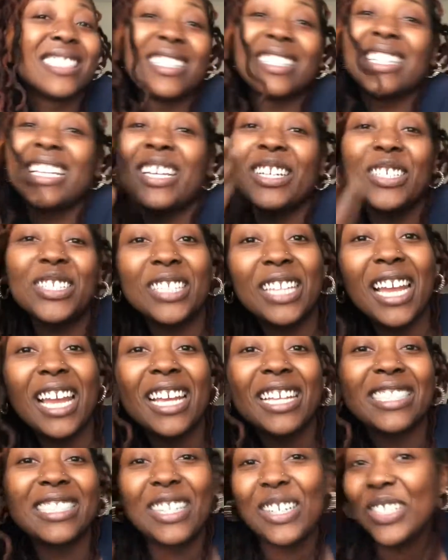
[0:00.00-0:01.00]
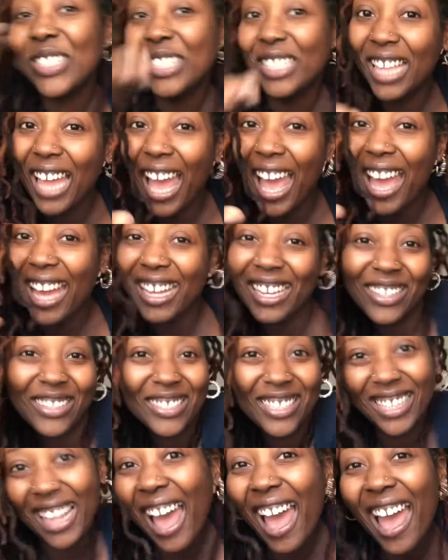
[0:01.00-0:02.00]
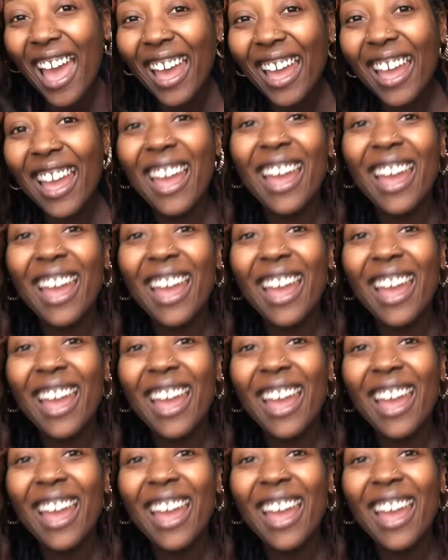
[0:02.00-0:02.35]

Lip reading: here's this, here's that, here's that.